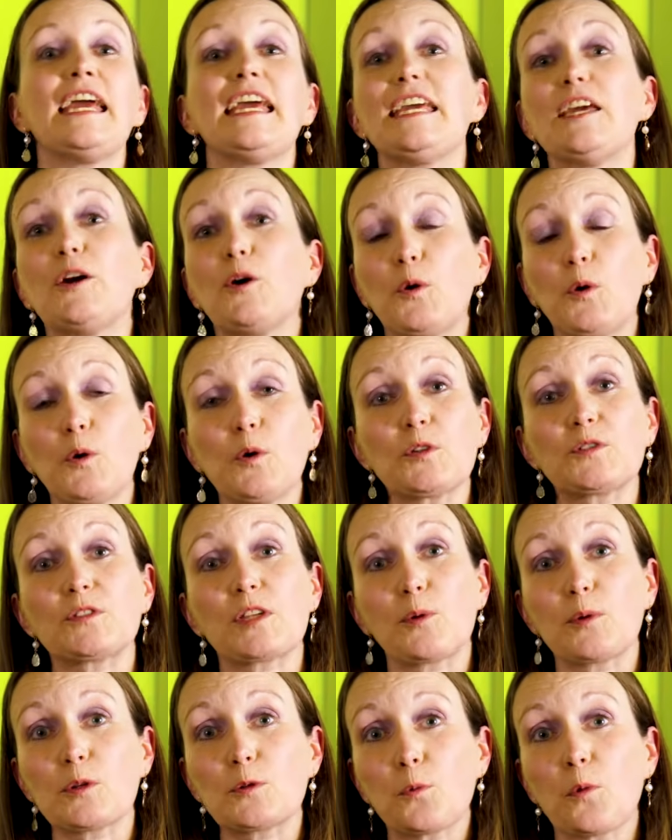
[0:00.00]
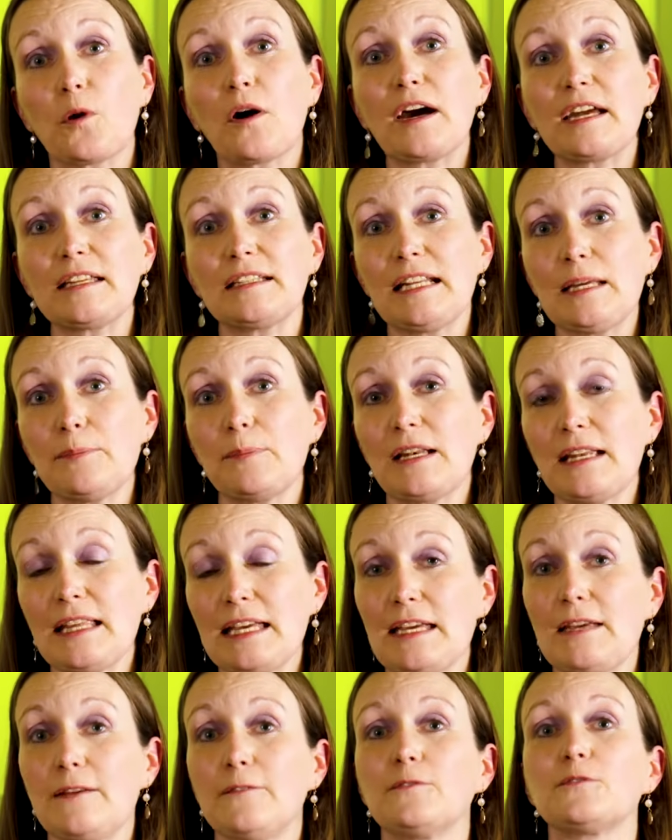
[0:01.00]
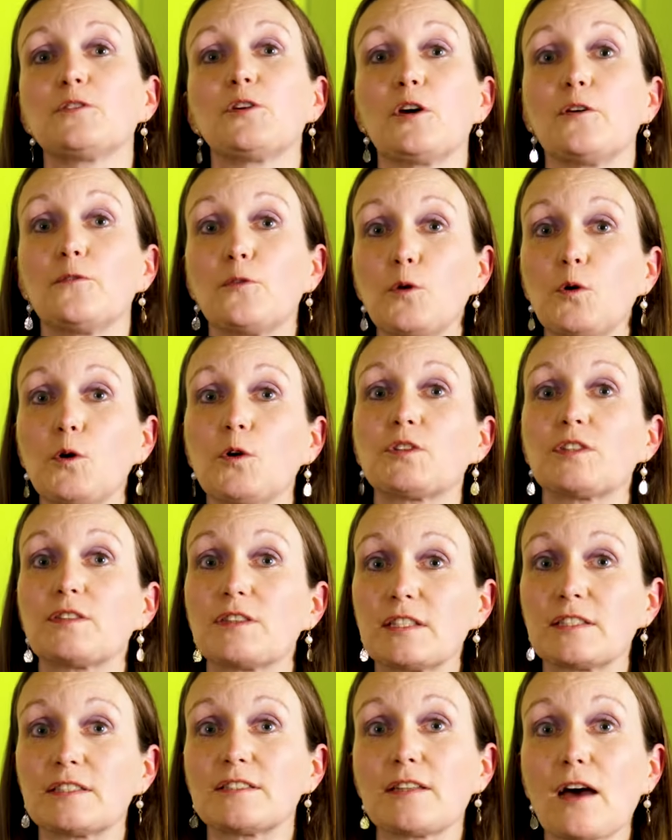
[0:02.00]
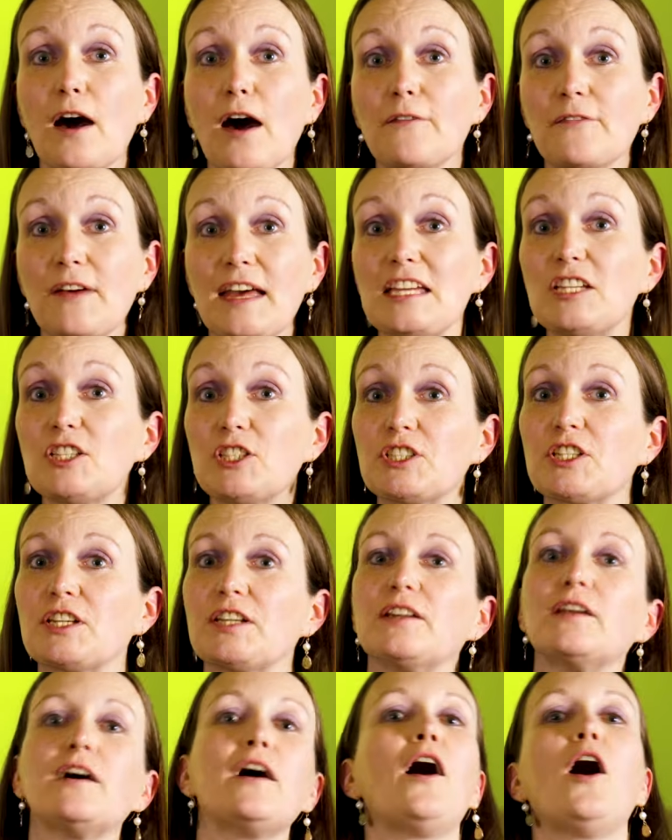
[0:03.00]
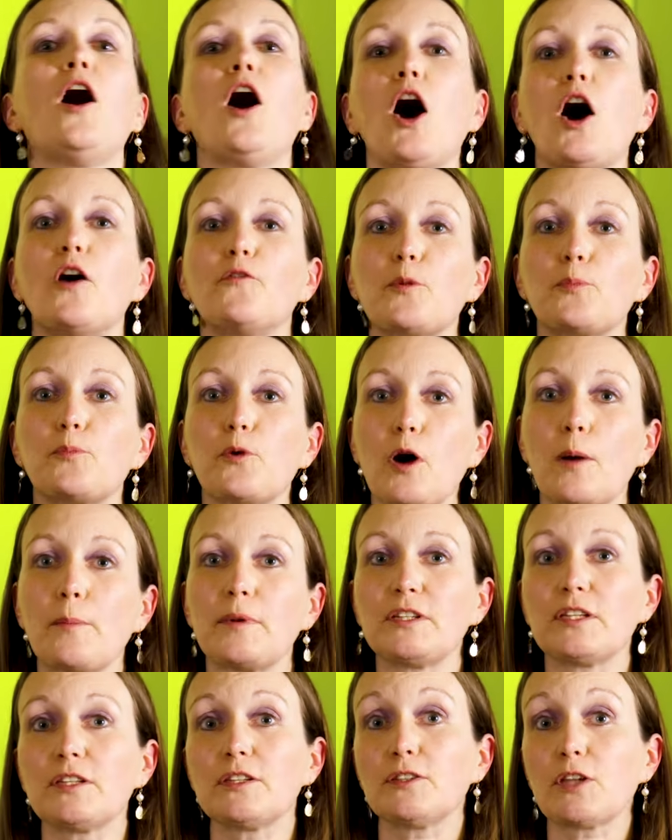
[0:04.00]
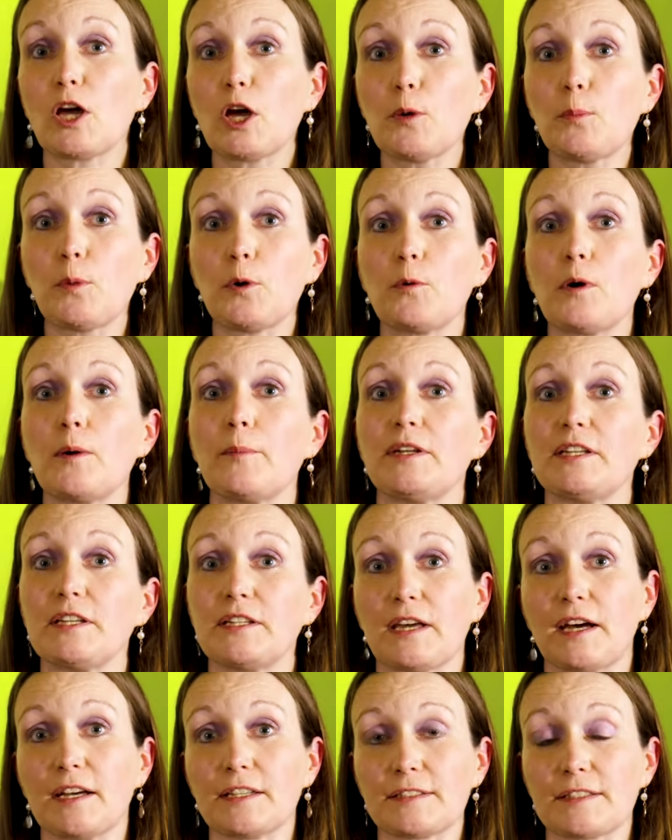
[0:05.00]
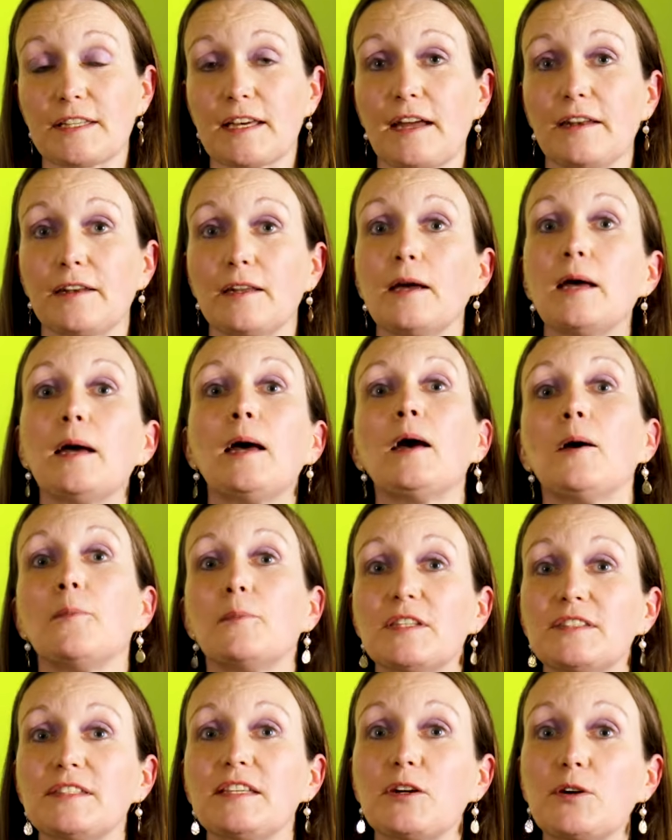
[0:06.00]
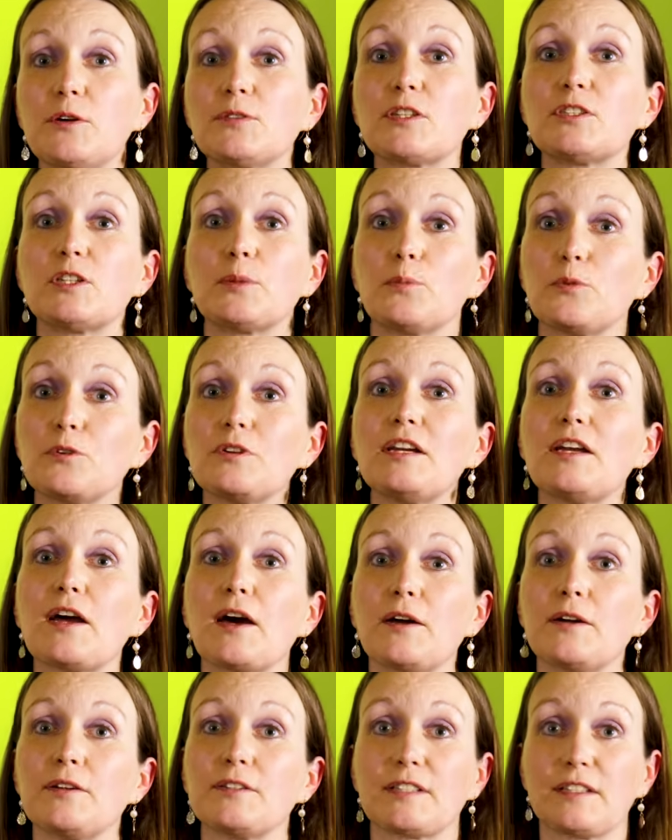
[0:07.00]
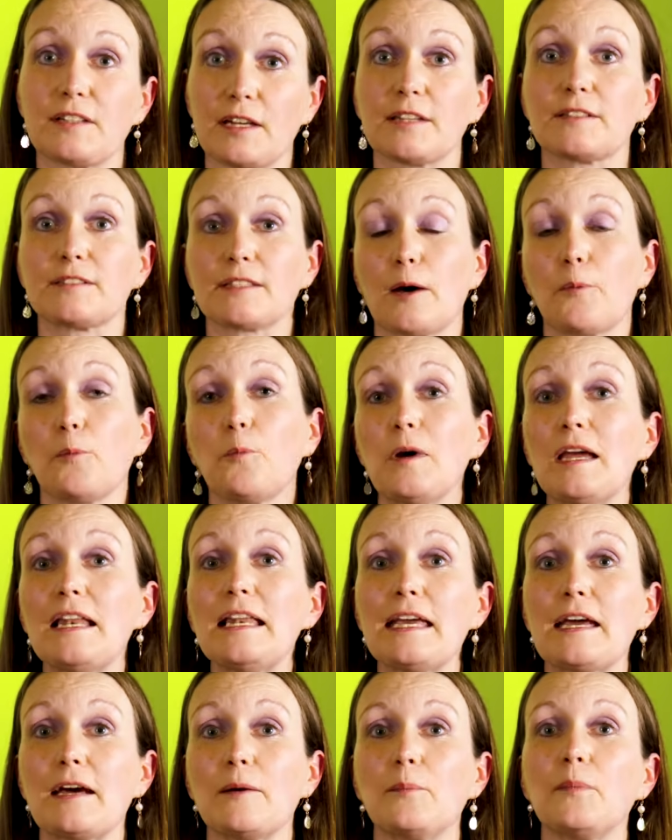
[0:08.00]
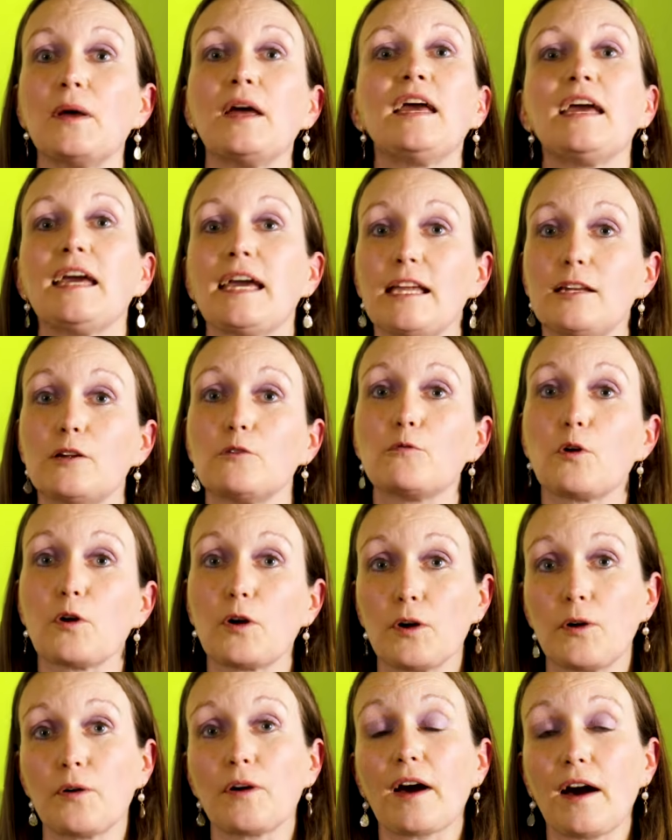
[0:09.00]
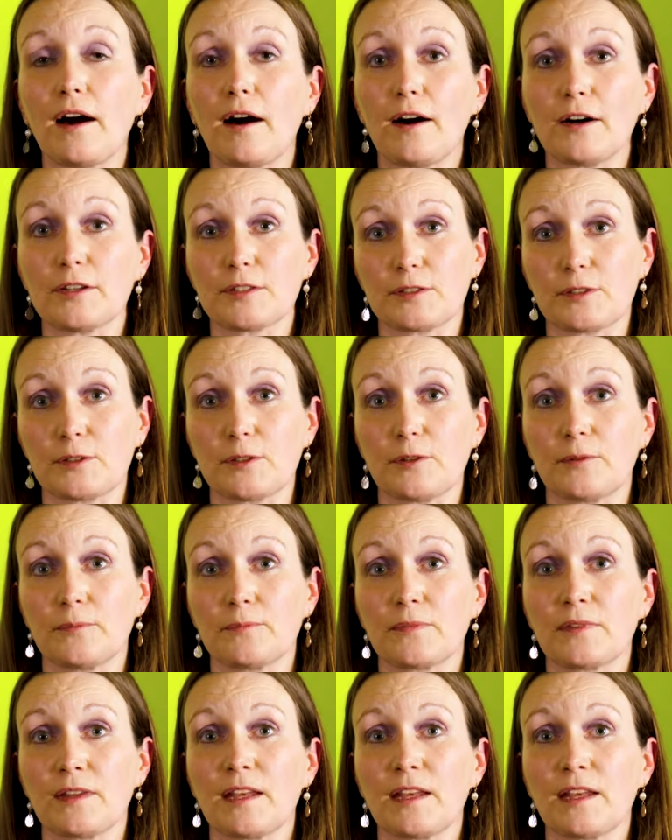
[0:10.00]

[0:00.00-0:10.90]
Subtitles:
He also was widely believed to have ordered the starvation of a prominent noblewoman and her son, Matilda de Brioze and her son William, in a royal castle.